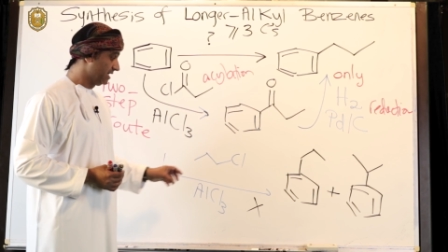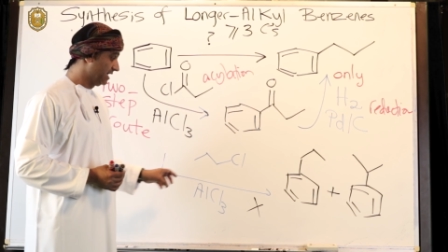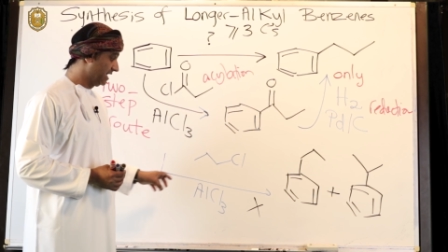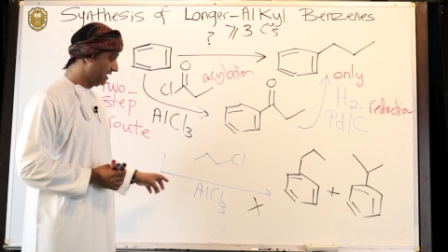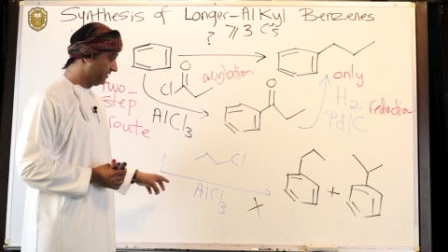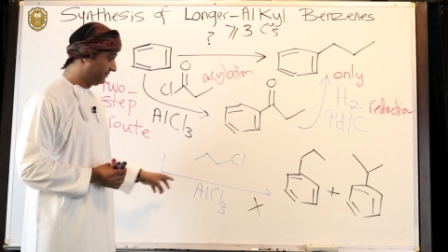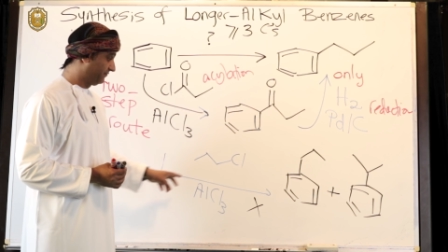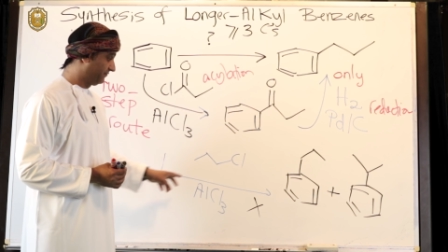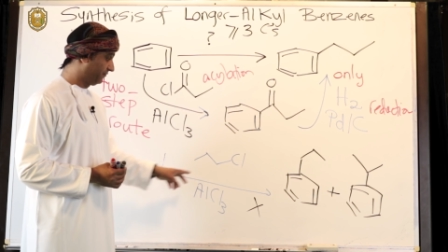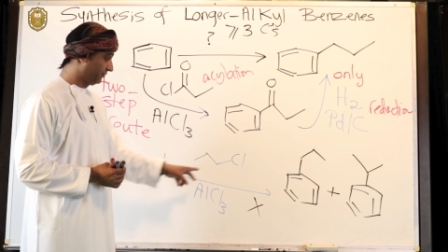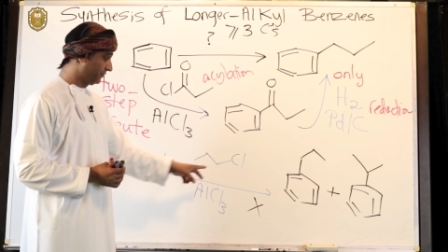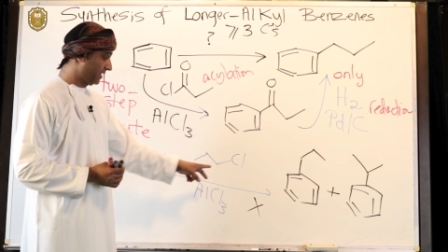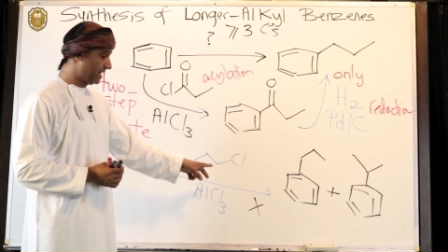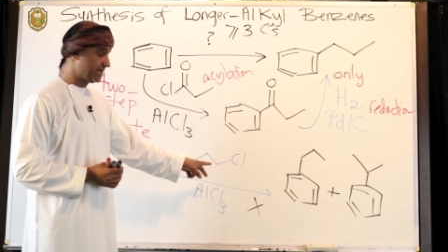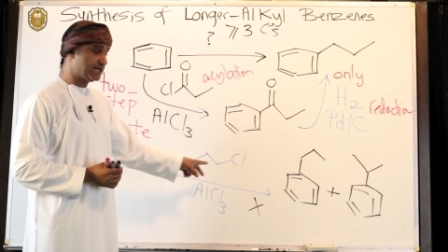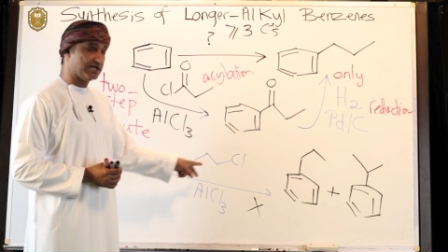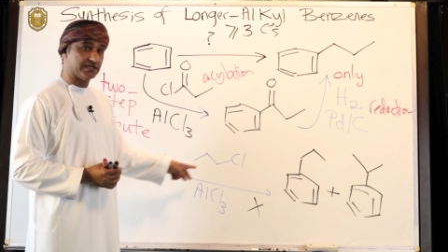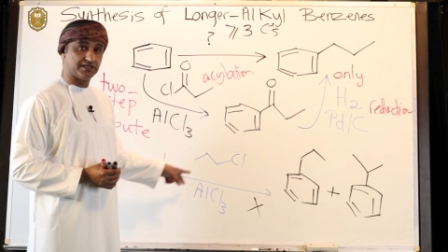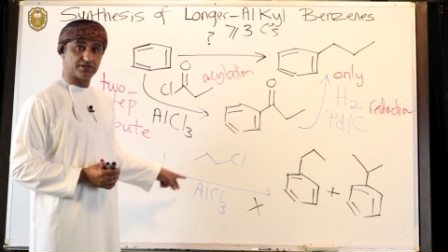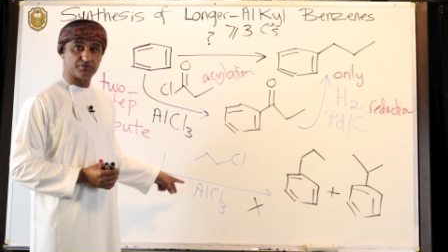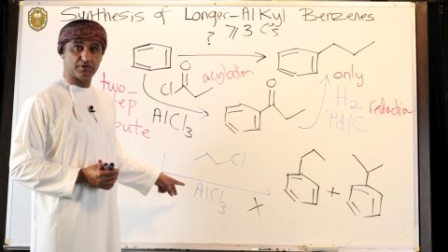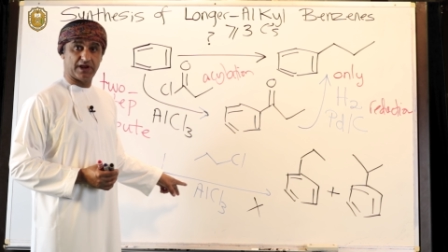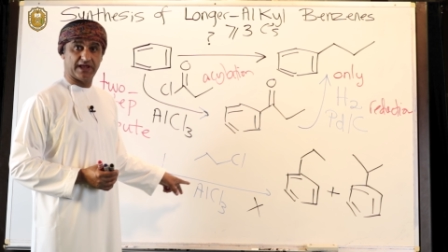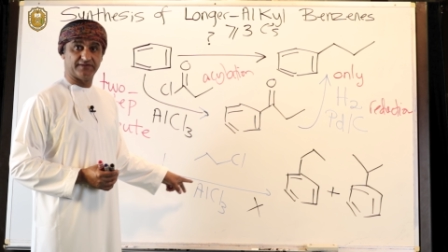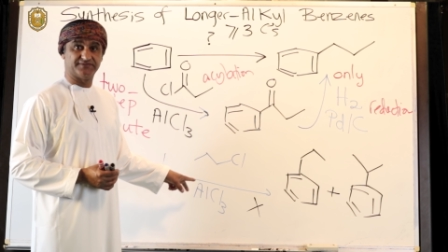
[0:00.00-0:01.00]
If
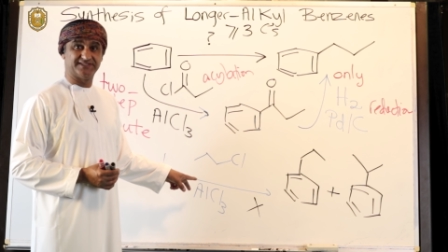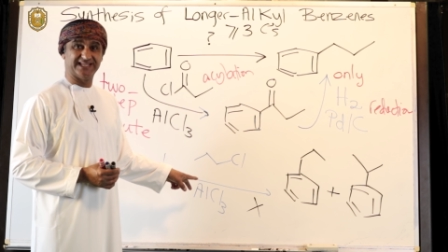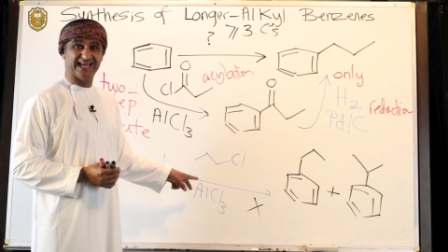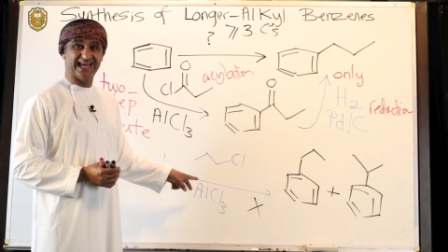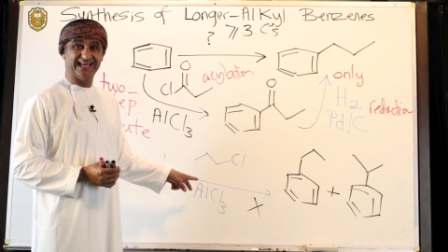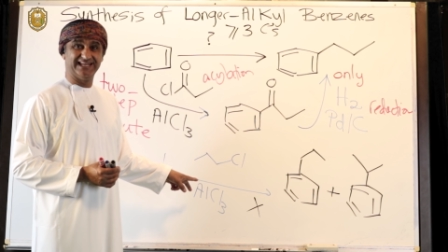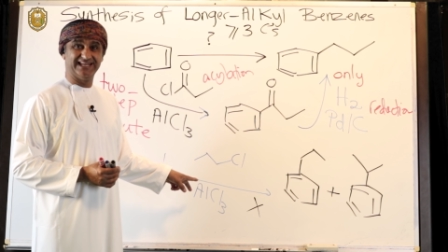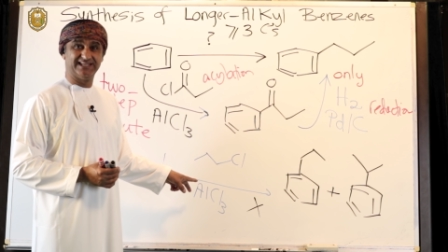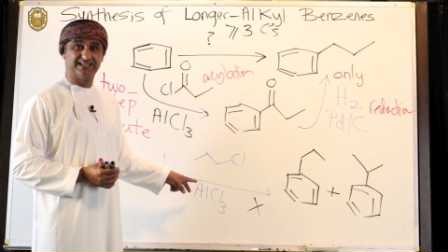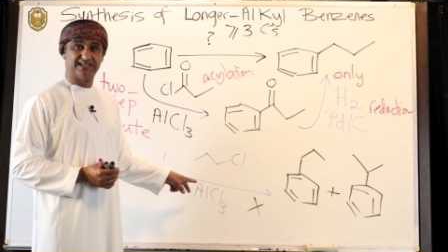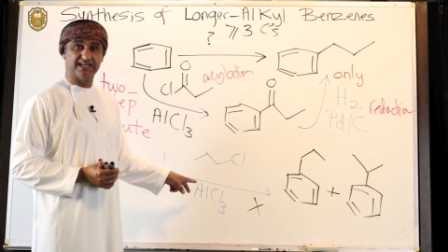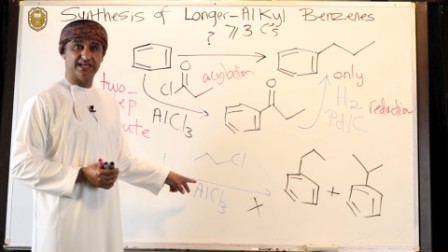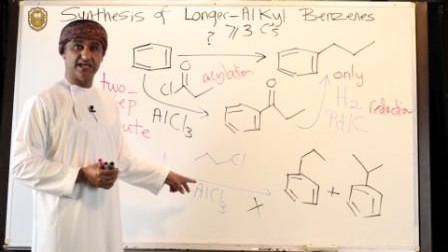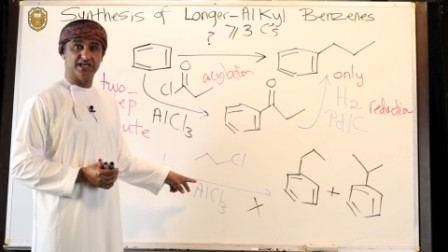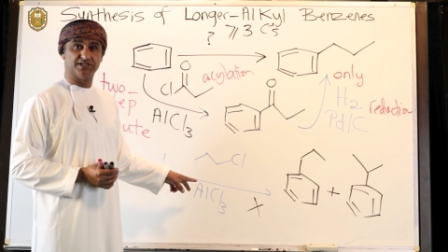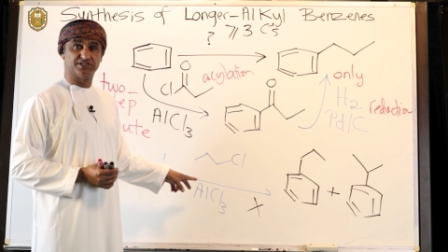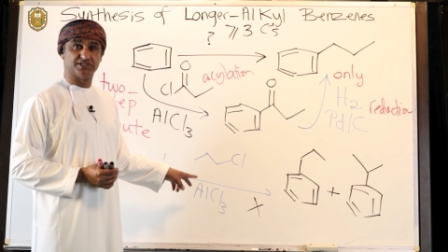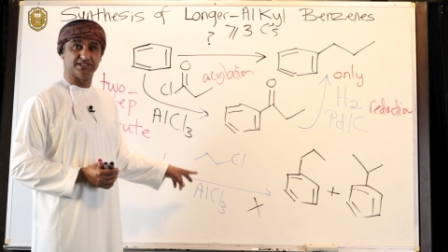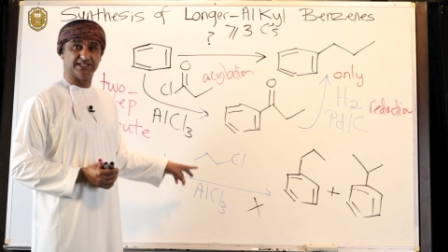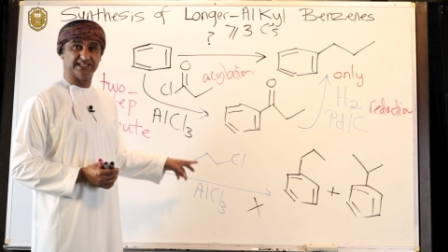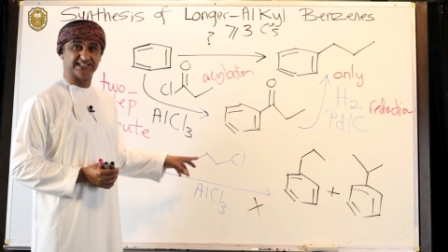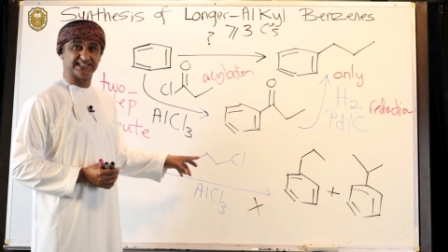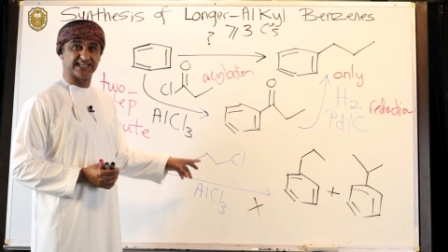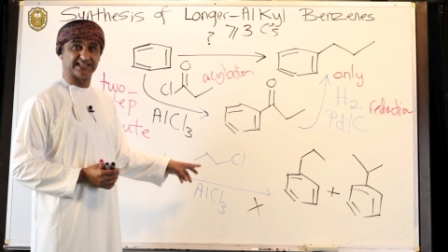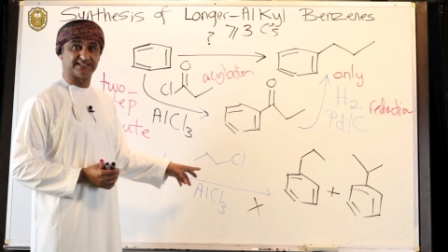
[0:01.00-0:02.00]
Friedel-Crafts
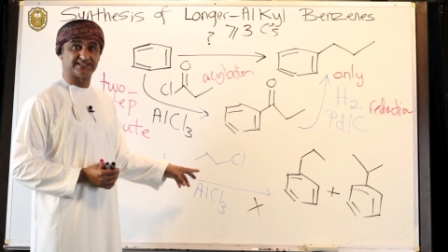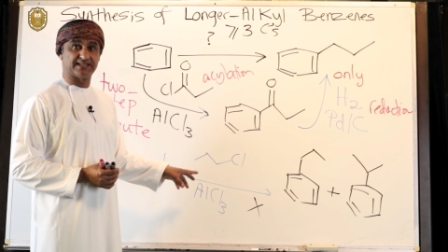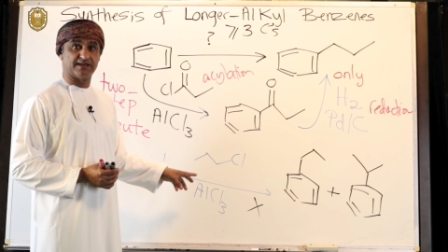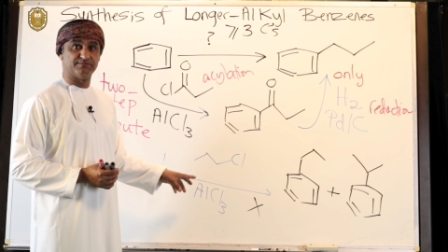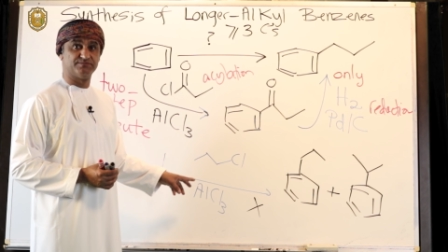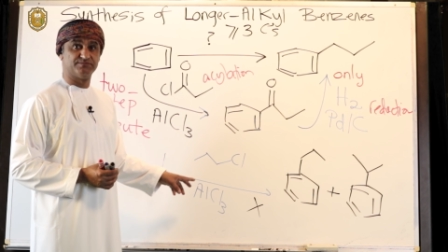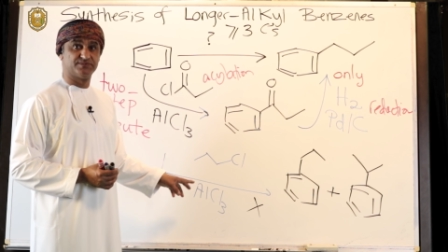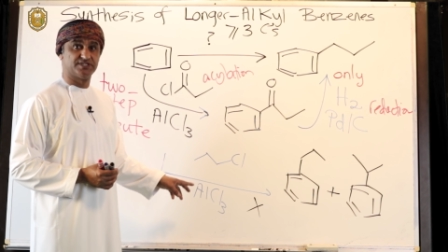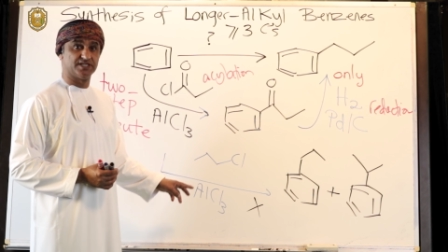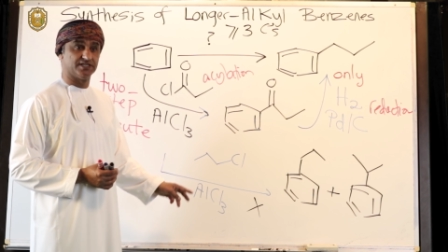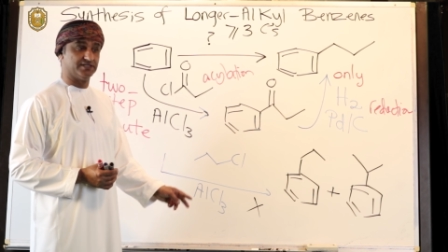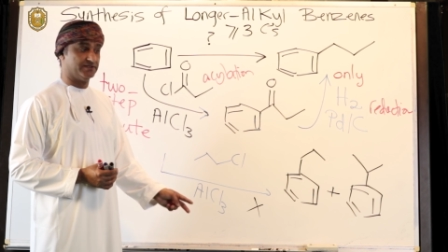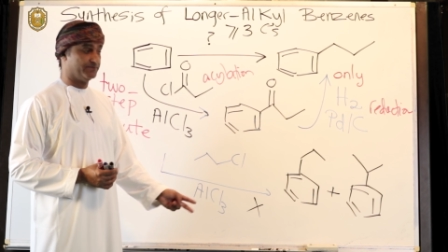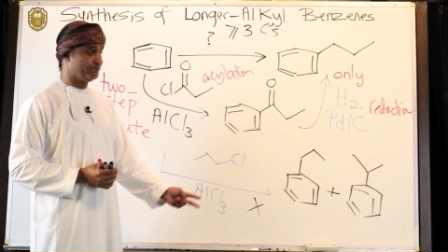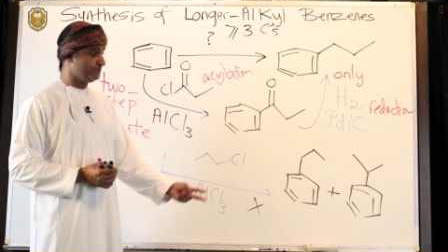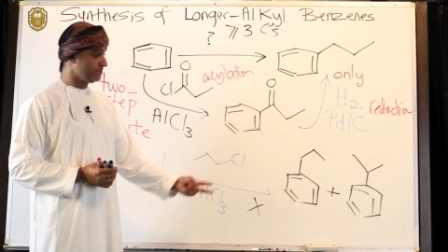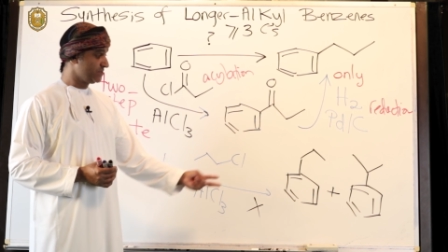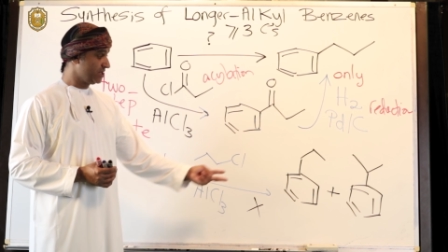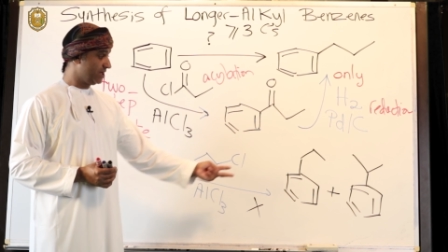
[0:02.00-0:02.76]
alkylation is attempted,